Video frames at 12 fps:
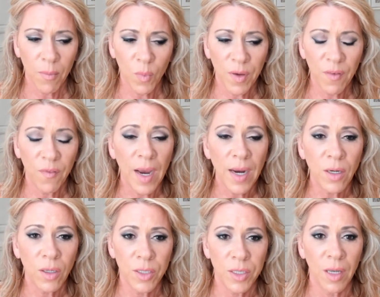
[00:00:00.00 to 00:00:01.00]
We find
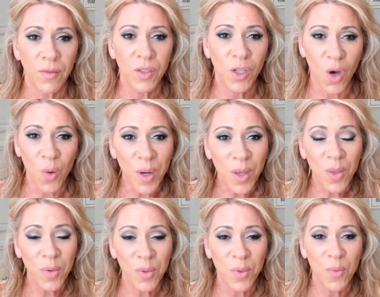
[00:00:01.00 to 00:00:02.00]
ourselves going
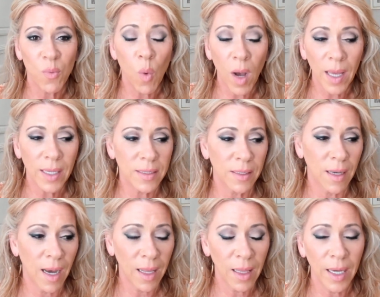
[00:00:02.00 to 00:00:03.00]
through what
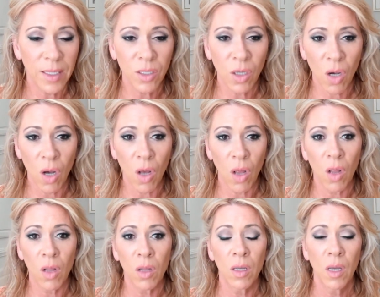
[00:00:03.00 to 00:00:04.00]
I like to
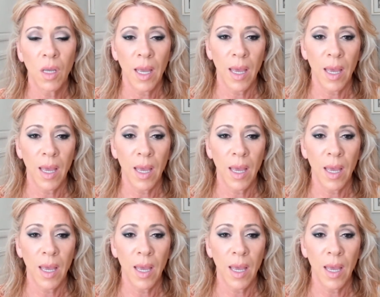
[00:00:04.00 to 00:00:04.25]
call,